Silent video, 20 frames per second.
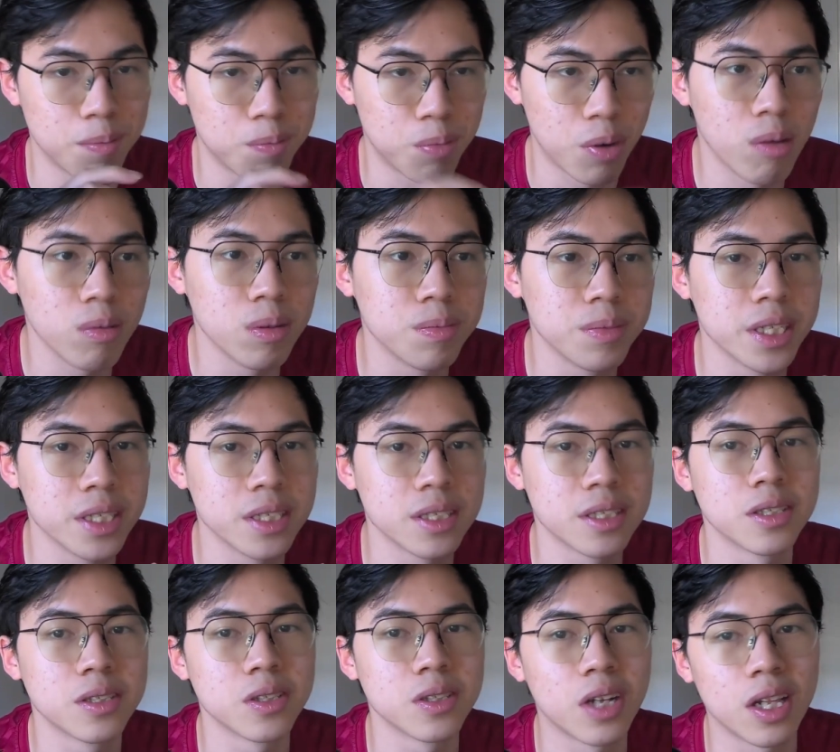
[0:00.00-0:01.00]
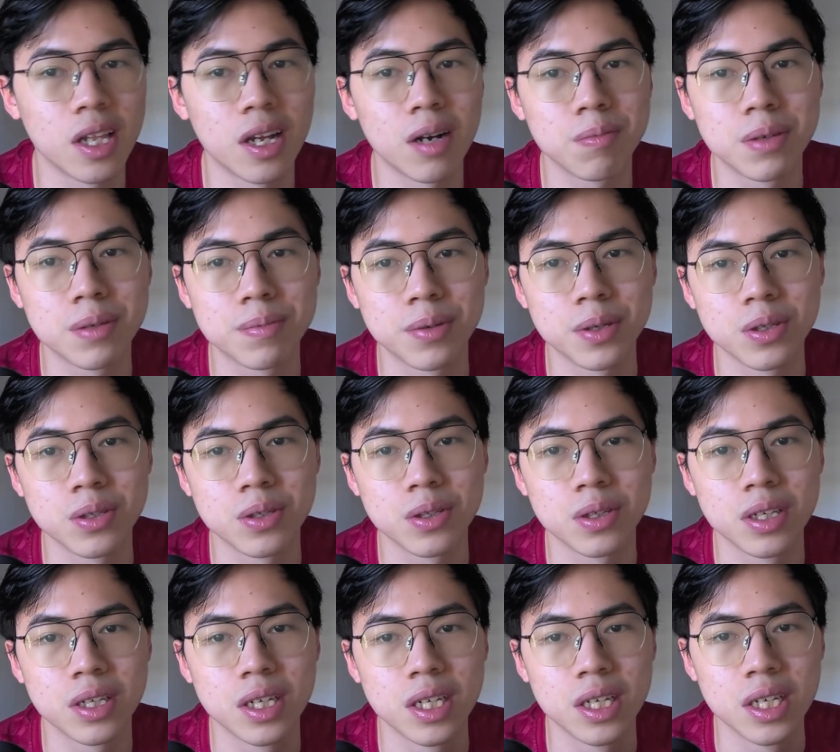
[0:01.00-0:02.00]
the problem is, a lot of people
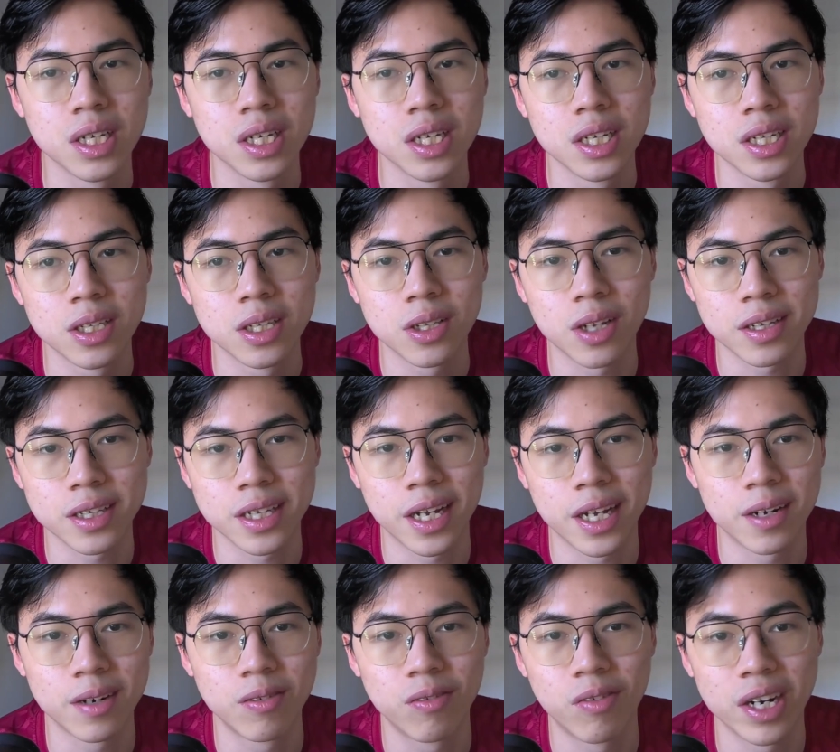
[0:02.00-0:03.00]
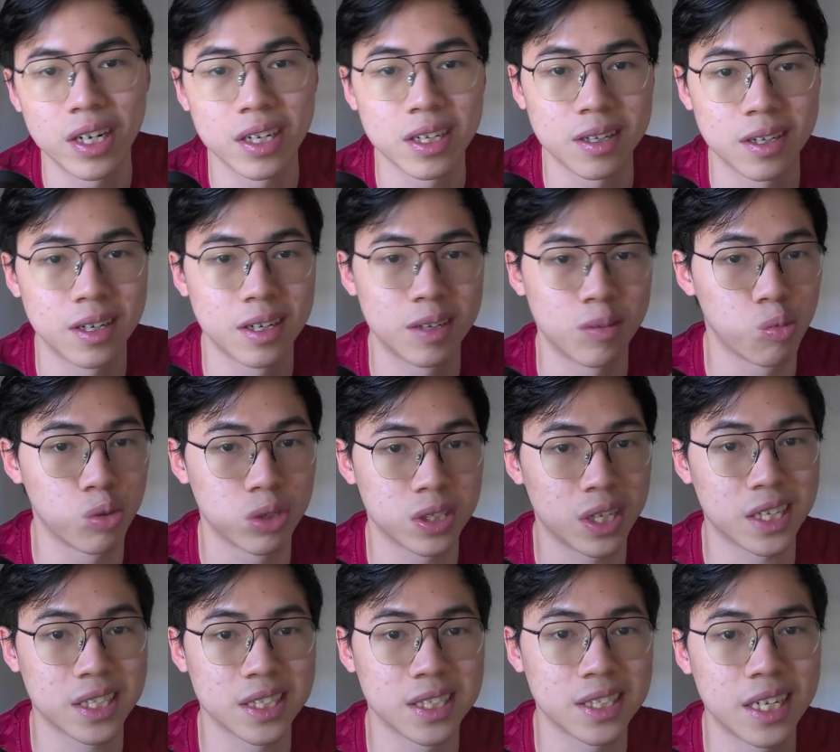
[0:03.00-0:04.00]
thought that
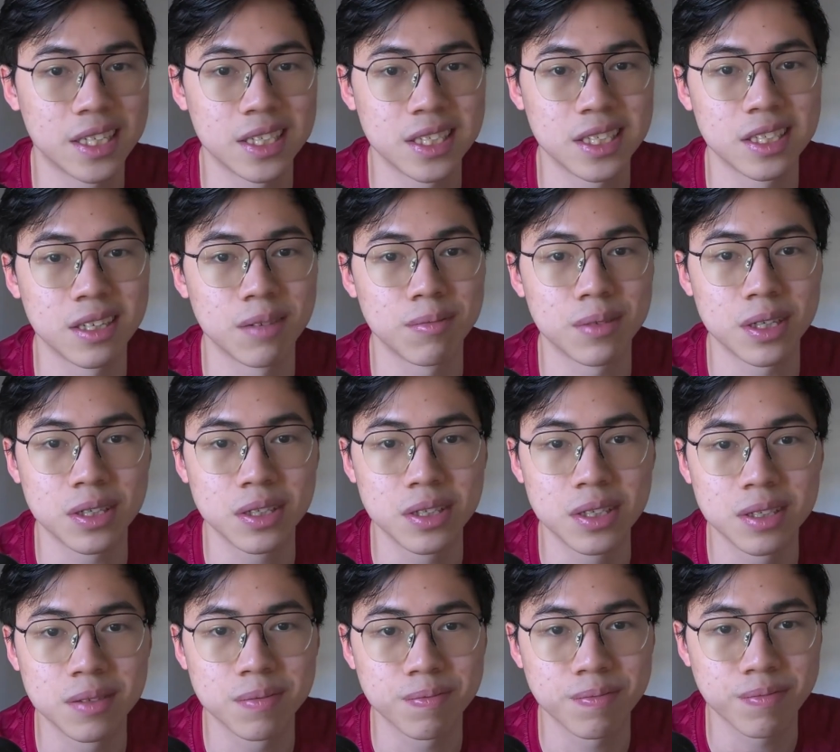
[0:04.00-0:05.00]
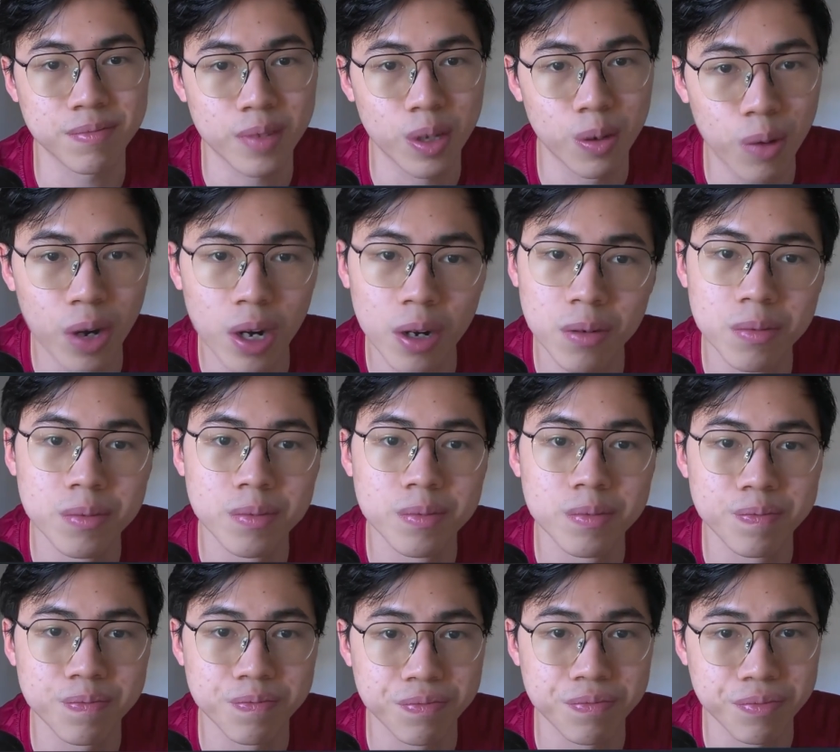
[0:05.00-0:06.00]
exercising is something good. Well,
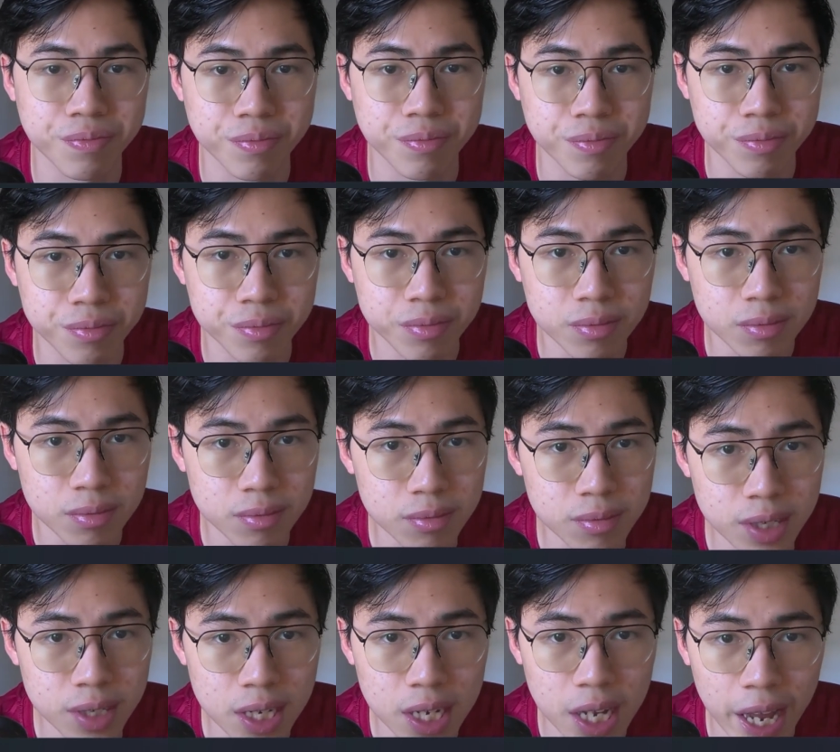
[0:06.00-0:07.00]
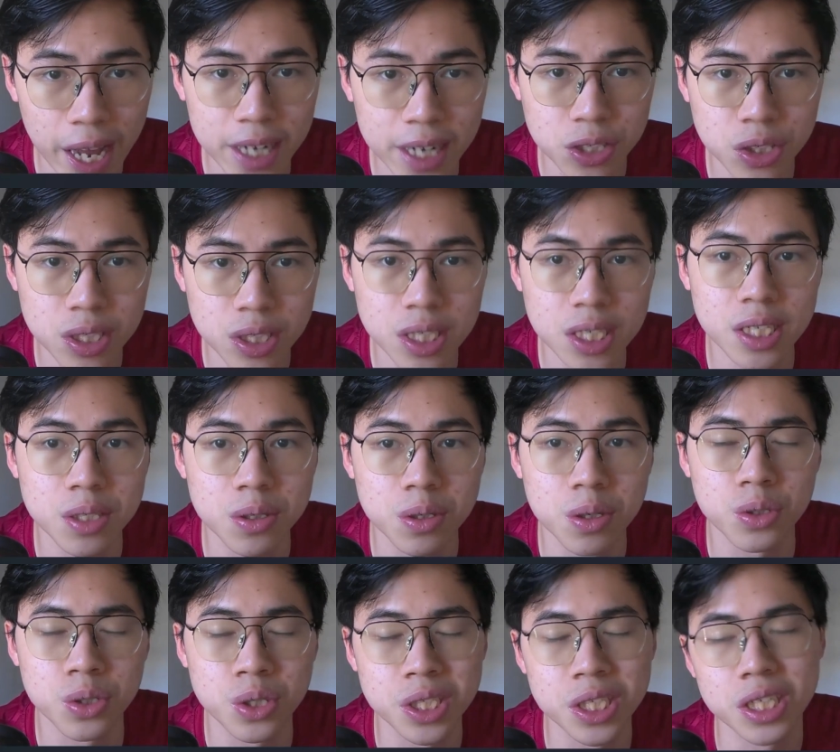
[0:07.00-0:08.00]
actually,
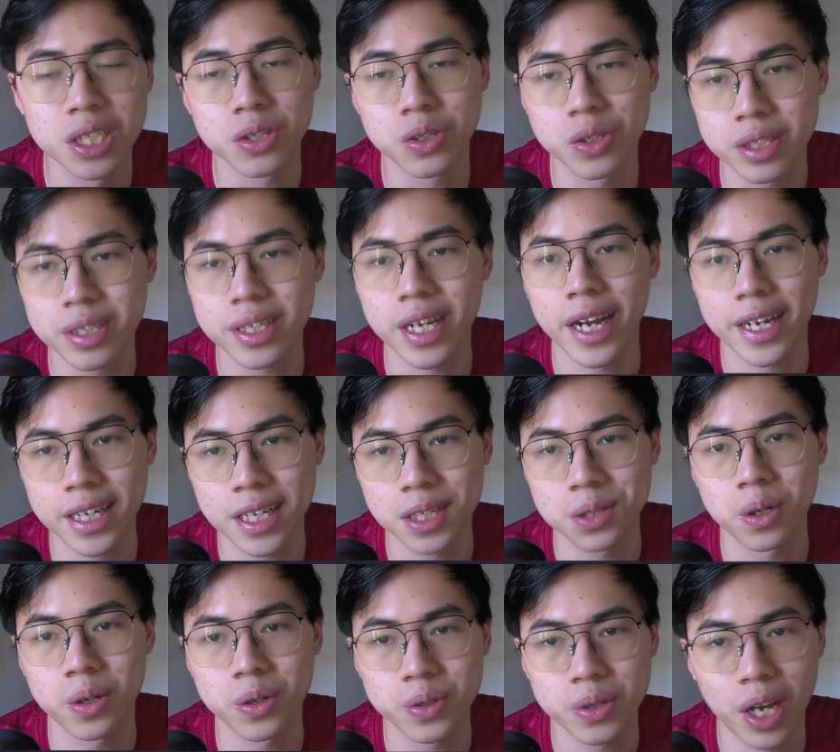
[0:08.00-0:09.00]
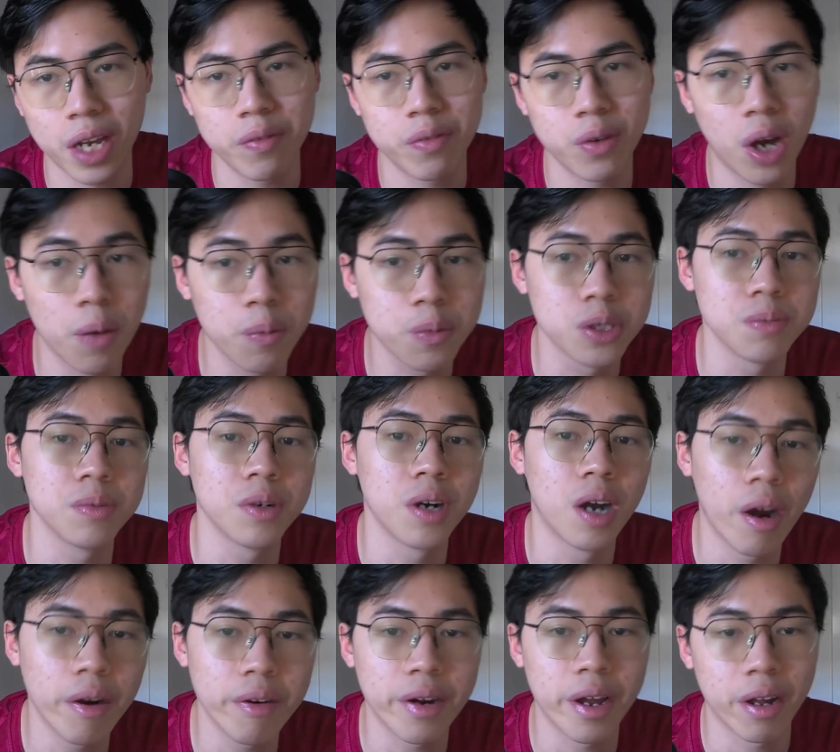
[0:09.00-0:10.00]
you also need a good diet as well to have
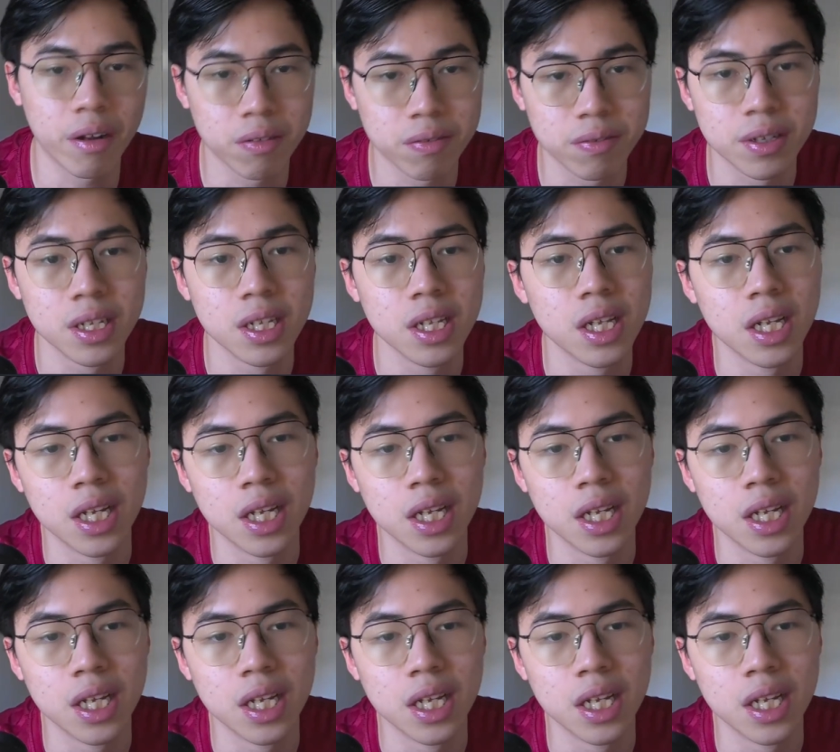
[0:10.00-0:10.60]
optimal heart health.